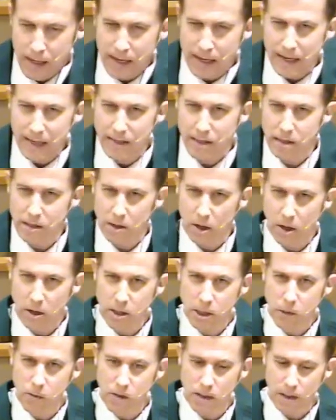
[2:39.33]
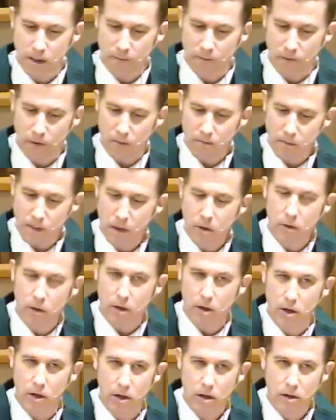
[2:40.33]
He starts with the
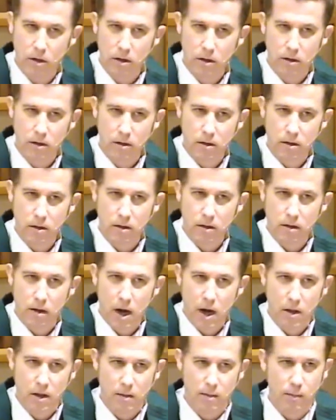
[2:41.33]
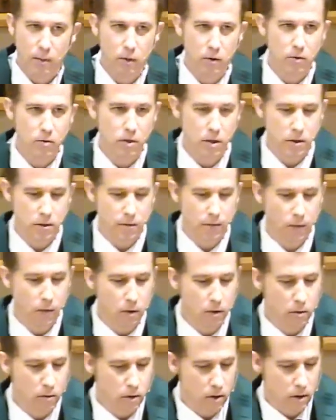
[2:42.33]
familiar and then pulls us
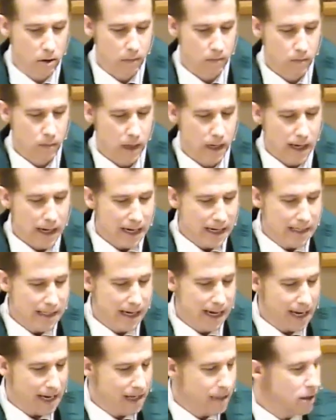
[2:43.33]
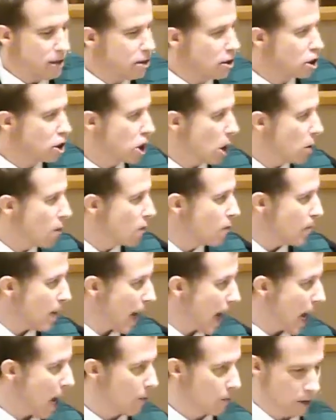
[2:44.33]
forward. He takes the show of
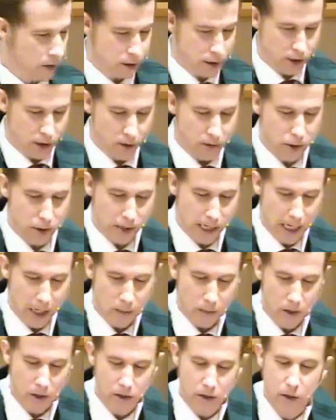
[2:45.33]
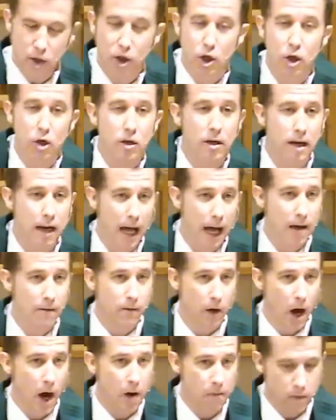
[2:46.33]
power associated with the good life
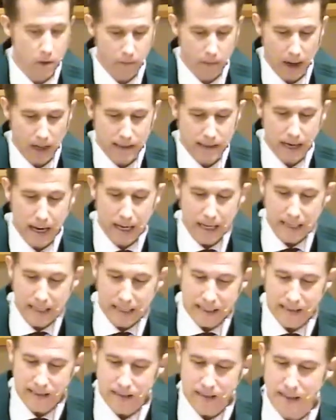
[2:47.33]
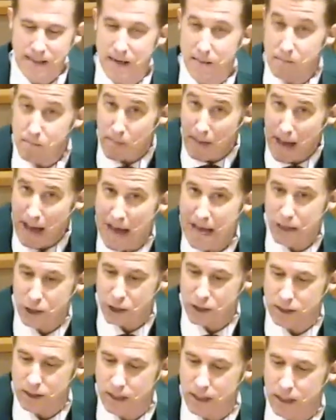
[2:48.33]
offered by Dionysius and
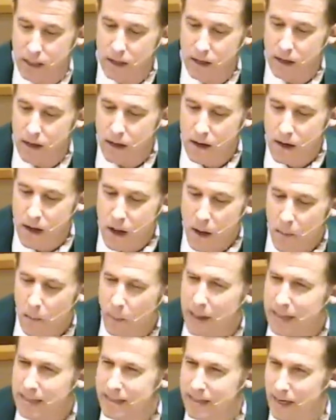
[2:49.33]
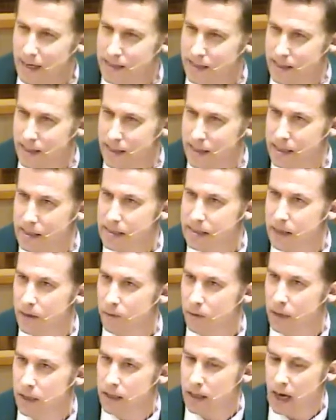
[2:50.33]
matches it, but he does it in a
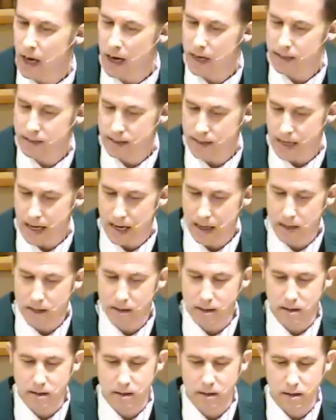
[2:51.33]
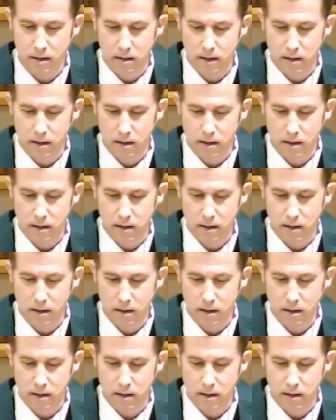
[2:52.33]
different context.